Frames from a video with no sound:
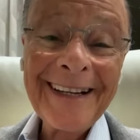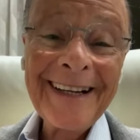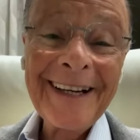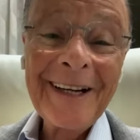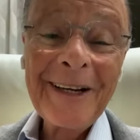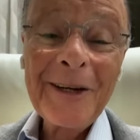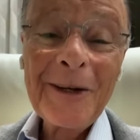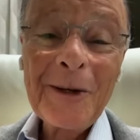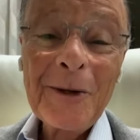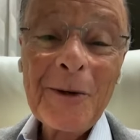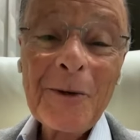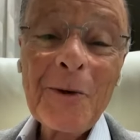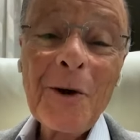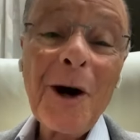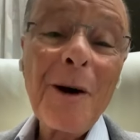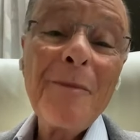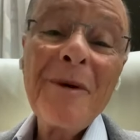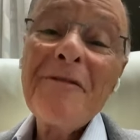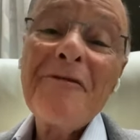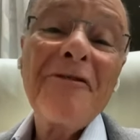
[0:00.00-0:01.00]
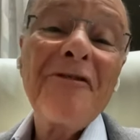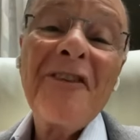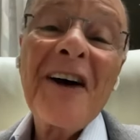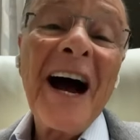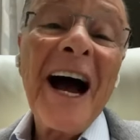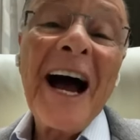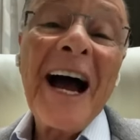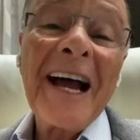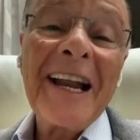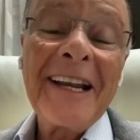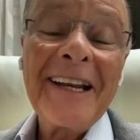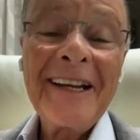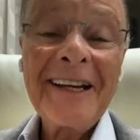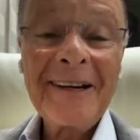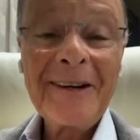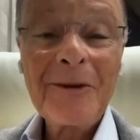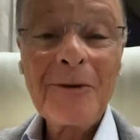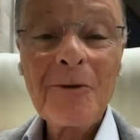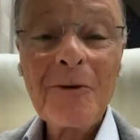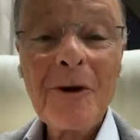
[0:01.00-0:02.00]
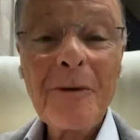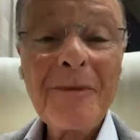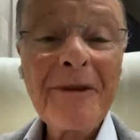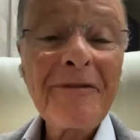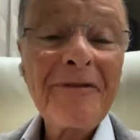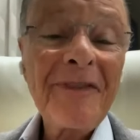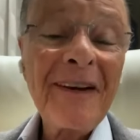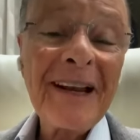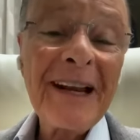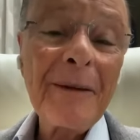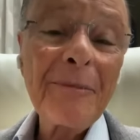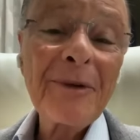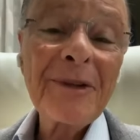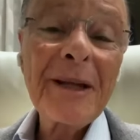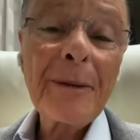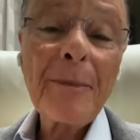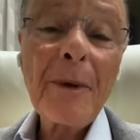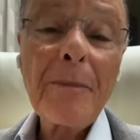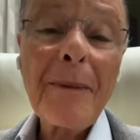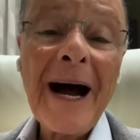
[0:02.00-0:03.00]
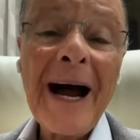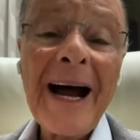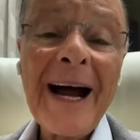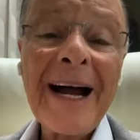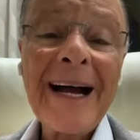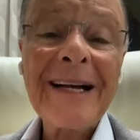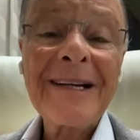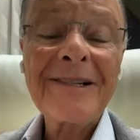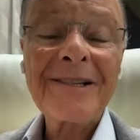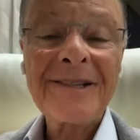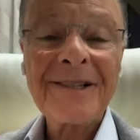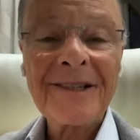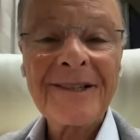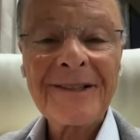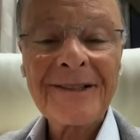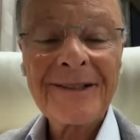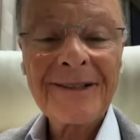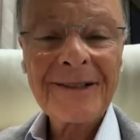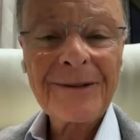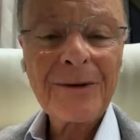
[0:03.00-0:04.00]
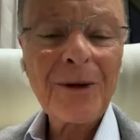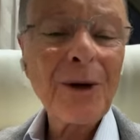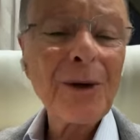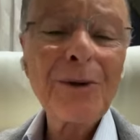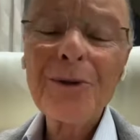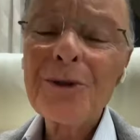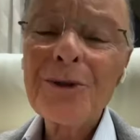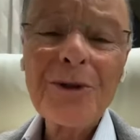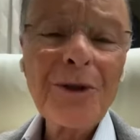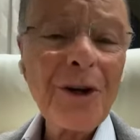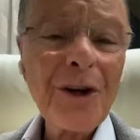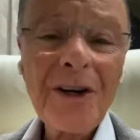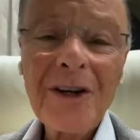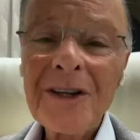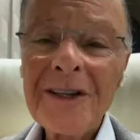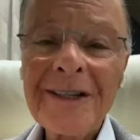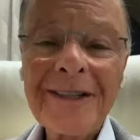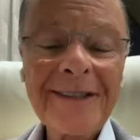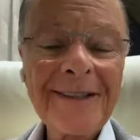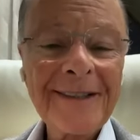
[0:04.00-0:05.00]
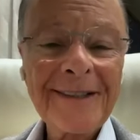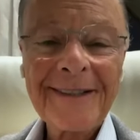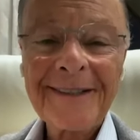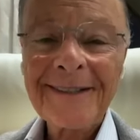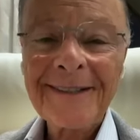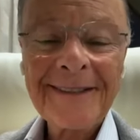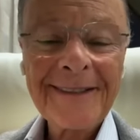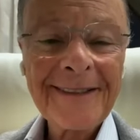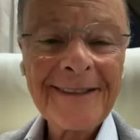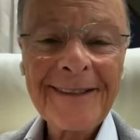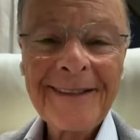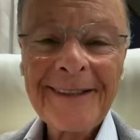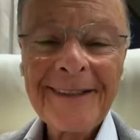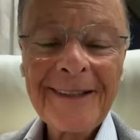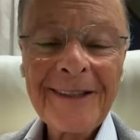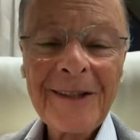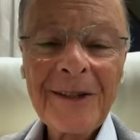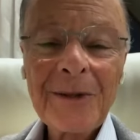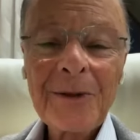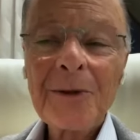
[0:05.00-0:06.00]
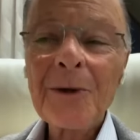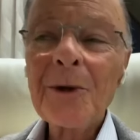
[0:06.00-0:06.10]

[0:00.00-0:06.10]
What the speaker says: Men fail. Men say many silly things. All of us